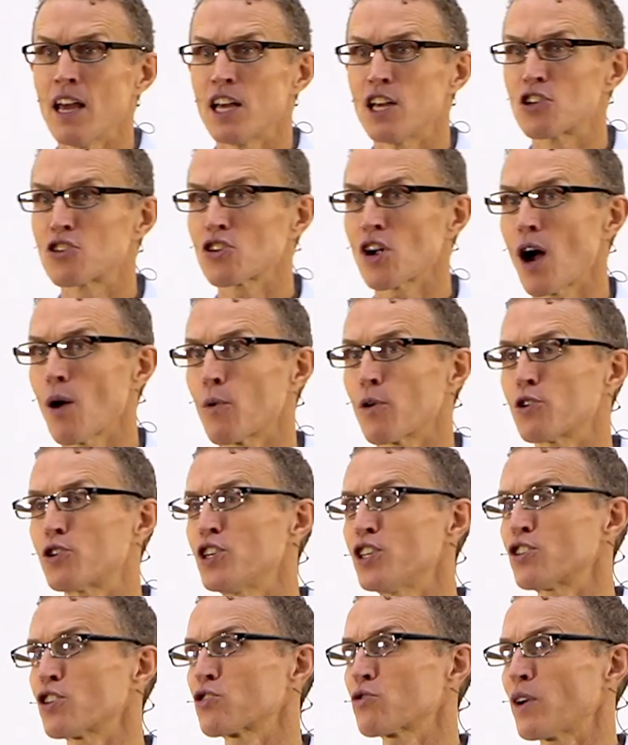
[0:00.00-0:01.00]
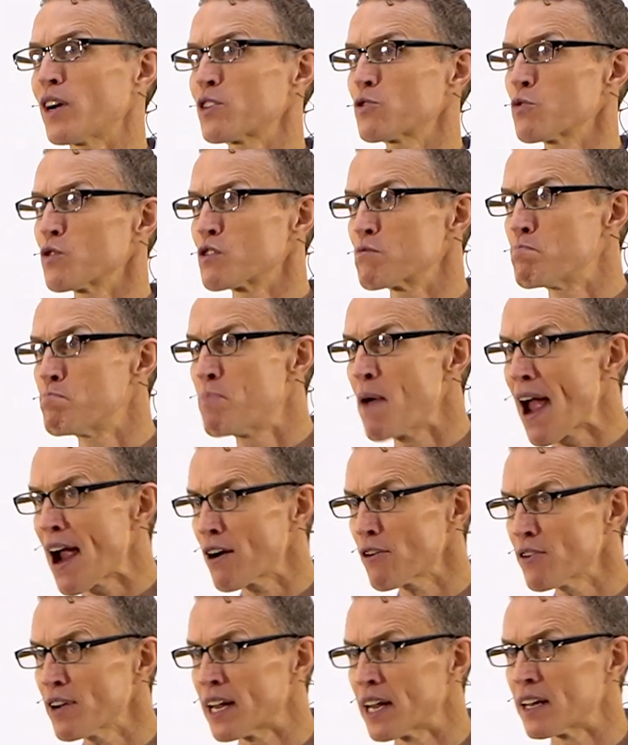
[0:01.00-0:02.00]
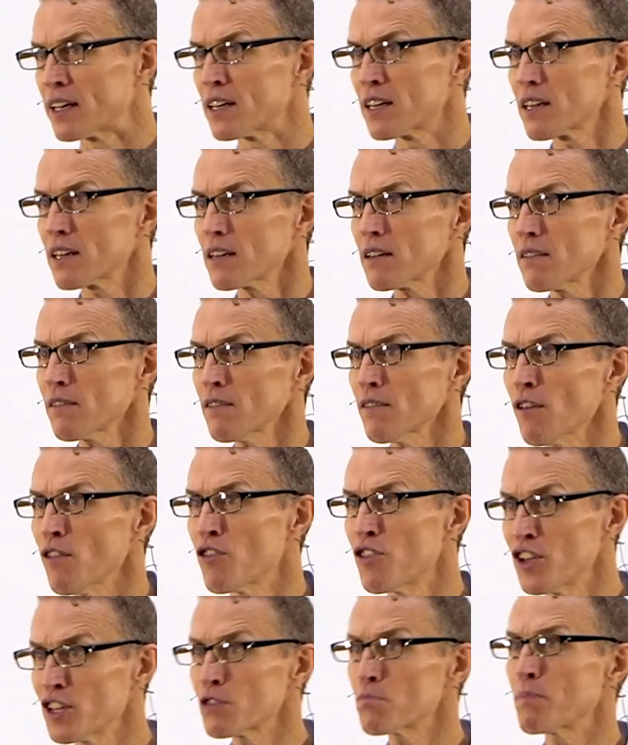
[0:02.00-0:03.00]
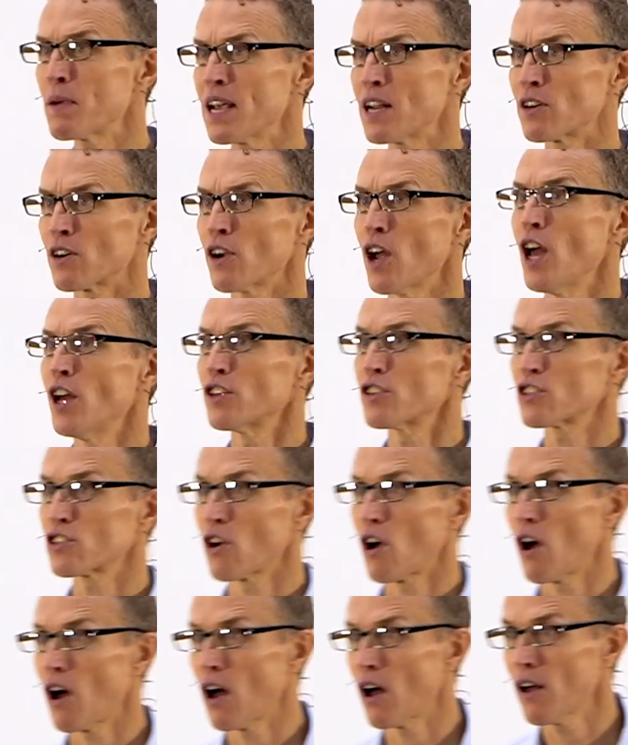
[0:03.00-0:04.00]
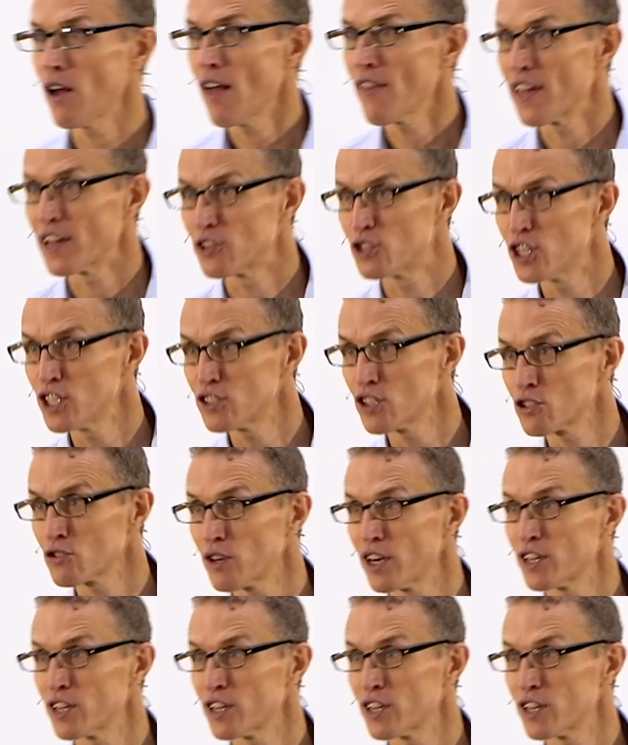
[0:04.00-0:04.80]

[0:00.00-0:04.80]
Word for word: He saw where Jesus Christ was buried. This Peter saw that Jesus